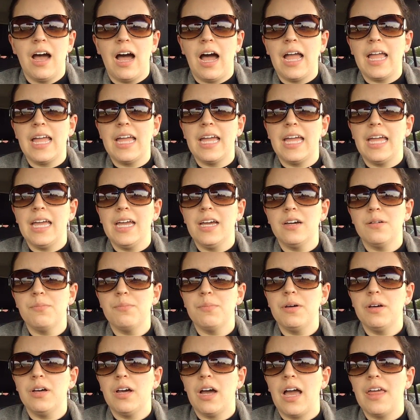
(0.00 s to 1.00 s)
I
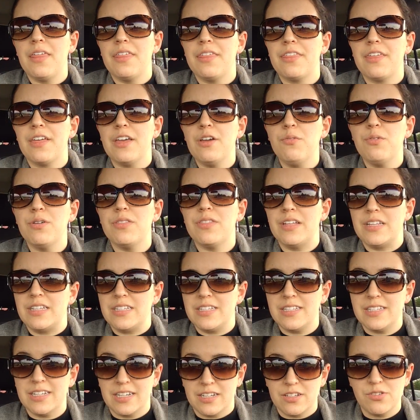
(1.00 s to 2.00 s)
am, I think,
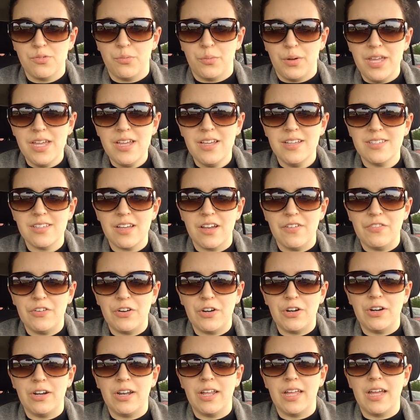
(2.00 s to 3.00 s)
within six weeks of
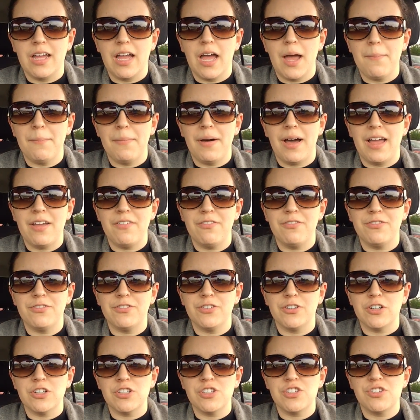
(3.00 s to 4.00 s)
earning my
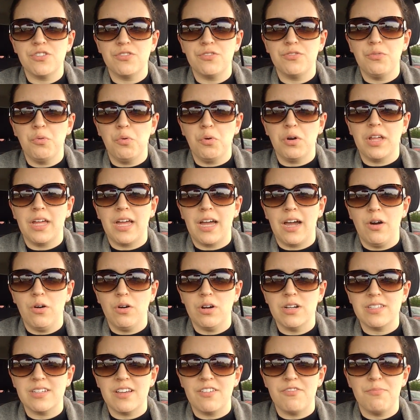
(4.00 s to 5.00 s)
first 40
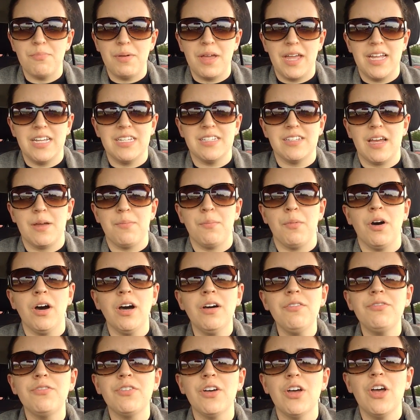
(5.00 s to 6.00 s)
hours of paid time
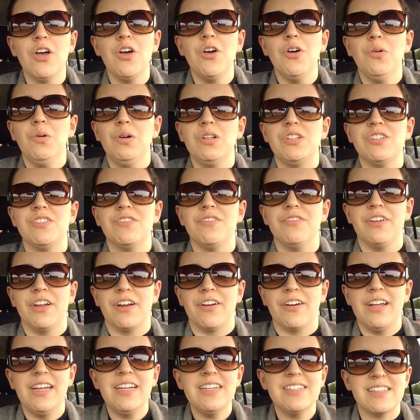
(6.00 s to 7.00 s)
off which is
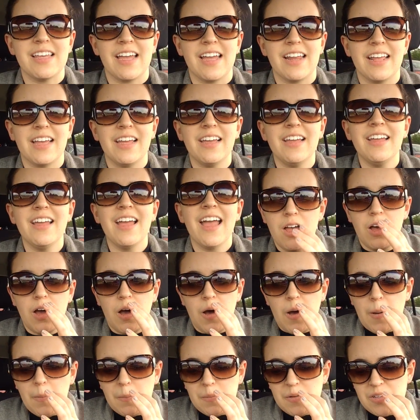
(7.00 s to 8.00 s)
very exciting.
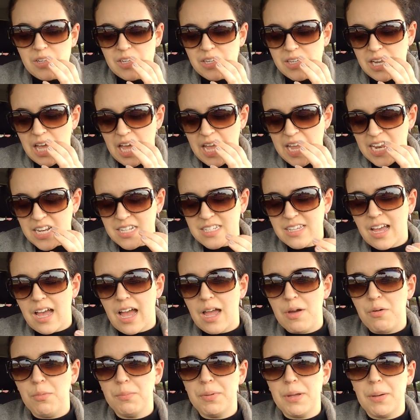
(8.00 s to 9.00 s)
Um, tonight,
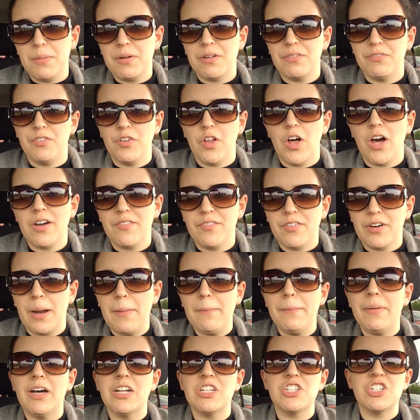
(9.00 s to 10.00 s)
I won't be able to vlog
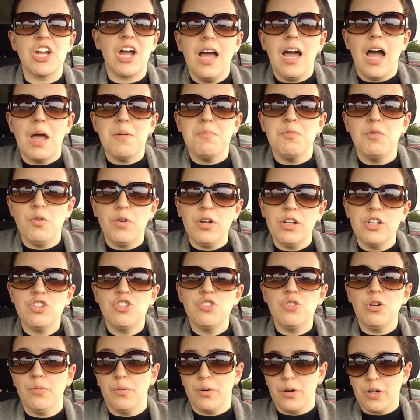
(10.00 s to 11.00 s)
very much. I'm going
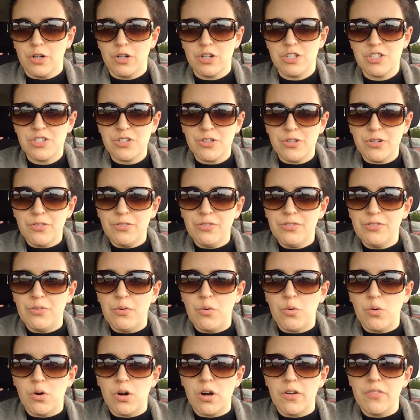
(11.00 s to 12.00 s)
to a rehearsal
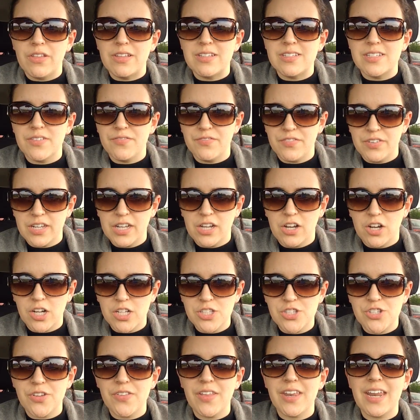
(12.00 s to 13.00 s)
for the symphony
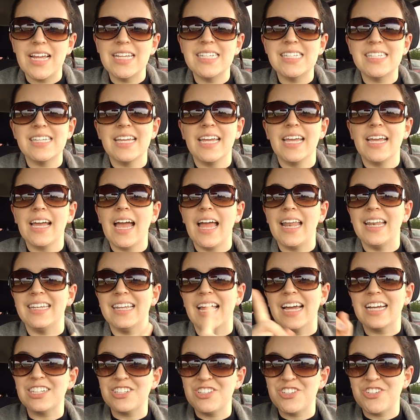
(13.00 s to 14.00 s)
concert that I sing
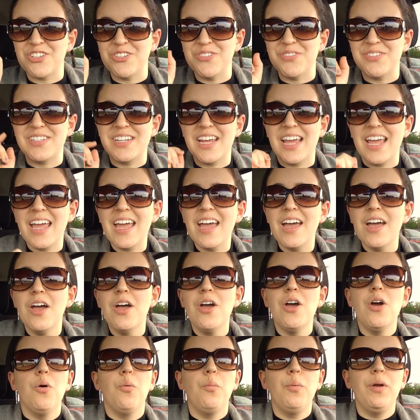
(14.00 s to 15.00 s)
next Tuesday.
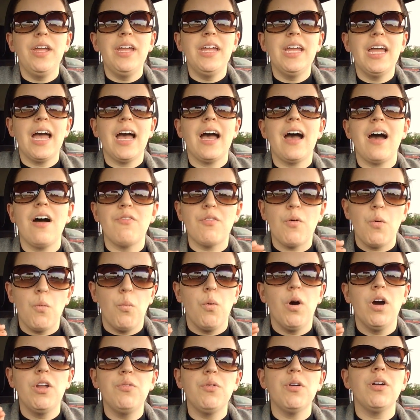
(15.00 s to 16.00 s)
We have
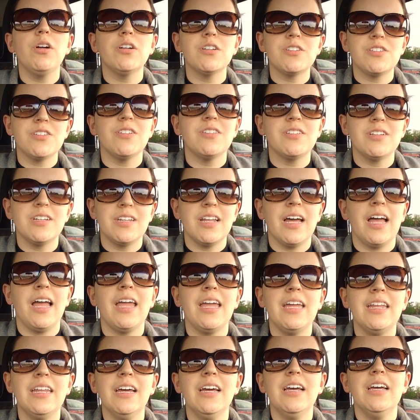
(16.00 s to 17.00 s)
one rehearsal
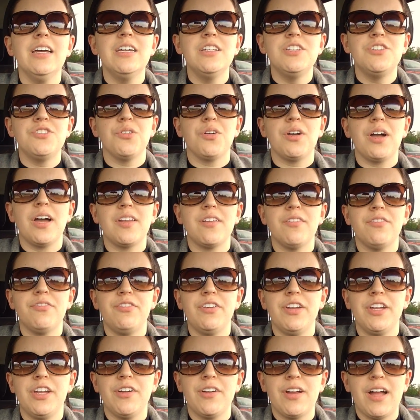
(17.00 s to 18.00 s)
tonight to kind of
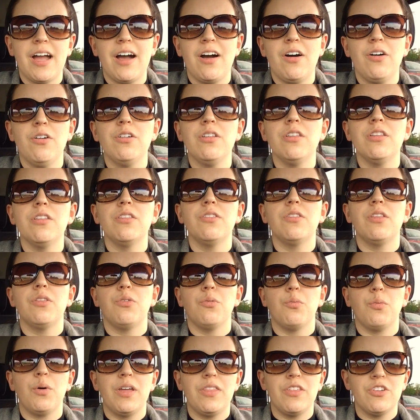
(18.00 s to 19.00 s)
figure out
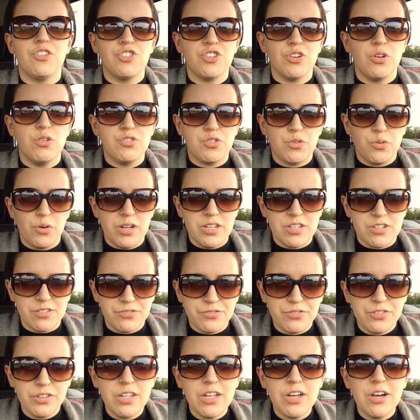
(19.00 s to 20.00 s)
the way the show is going to
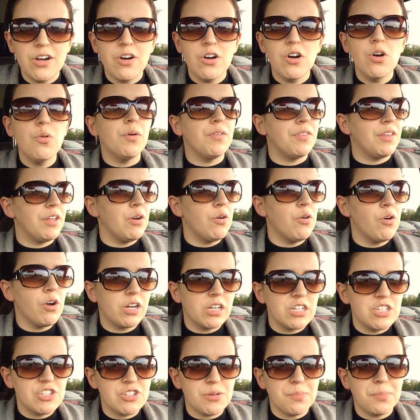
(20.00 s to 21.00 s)
flow, when the
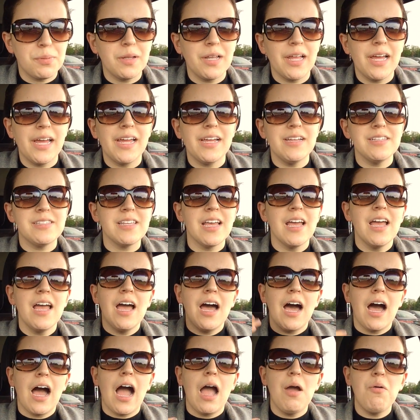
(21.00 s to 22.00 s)
orchestra plays.
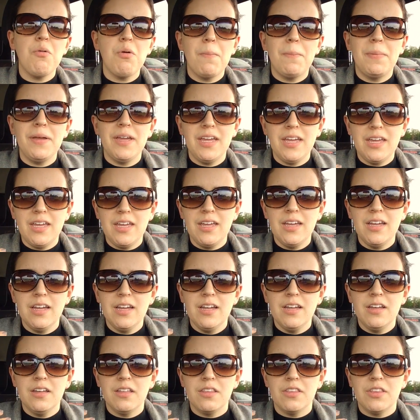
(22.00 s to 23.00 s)
I will be
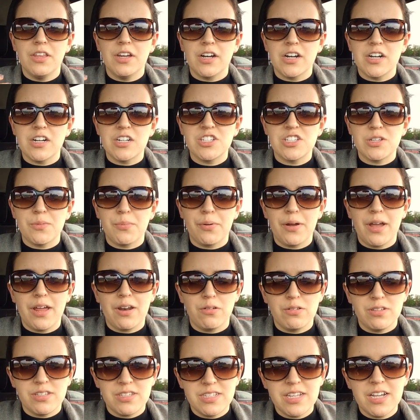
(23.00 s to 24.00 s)
their
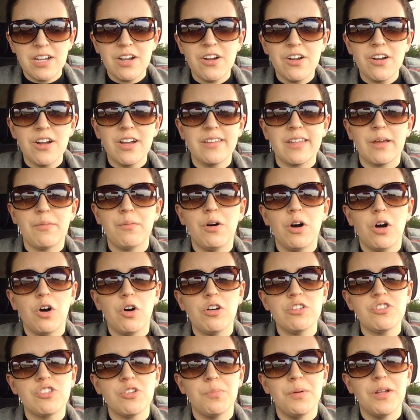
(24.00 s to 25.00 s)
soprano singer and I will
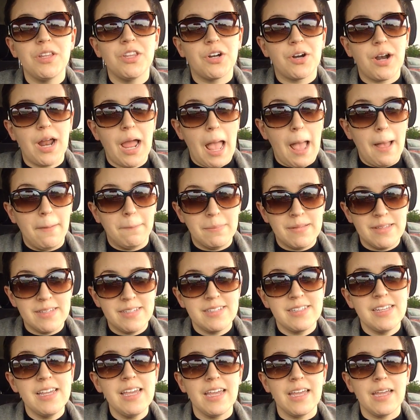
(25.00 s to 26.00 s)
also be their
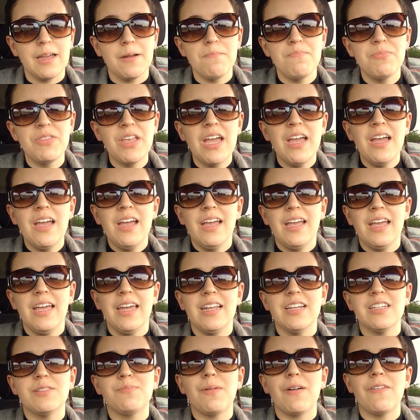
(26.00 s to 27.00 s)
MC.
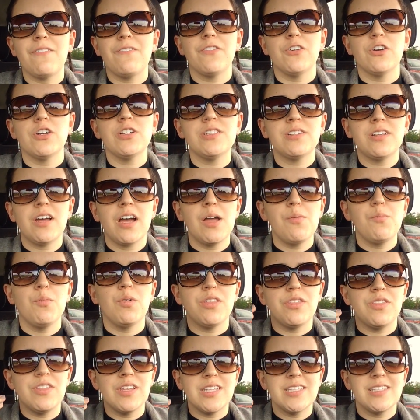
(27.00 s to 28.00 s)
It is my first time
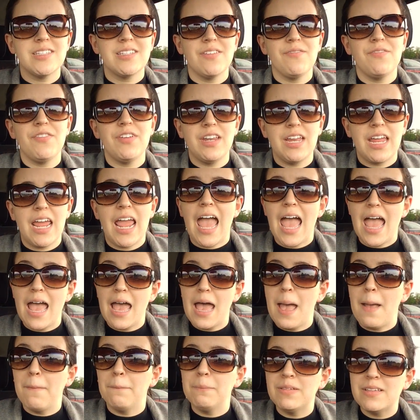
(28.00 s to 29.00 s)
with this symphony
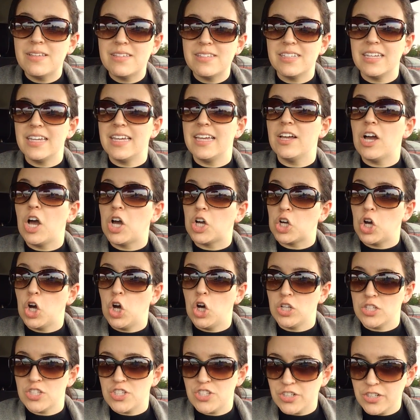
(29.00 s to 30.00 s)
MCing a
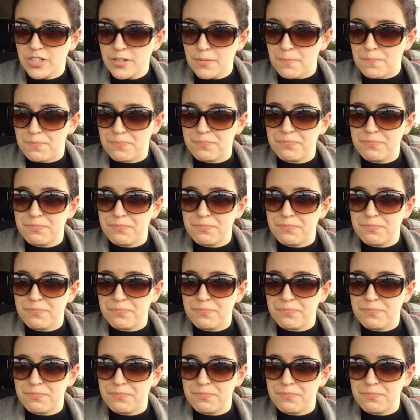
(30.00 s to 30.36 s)
concert.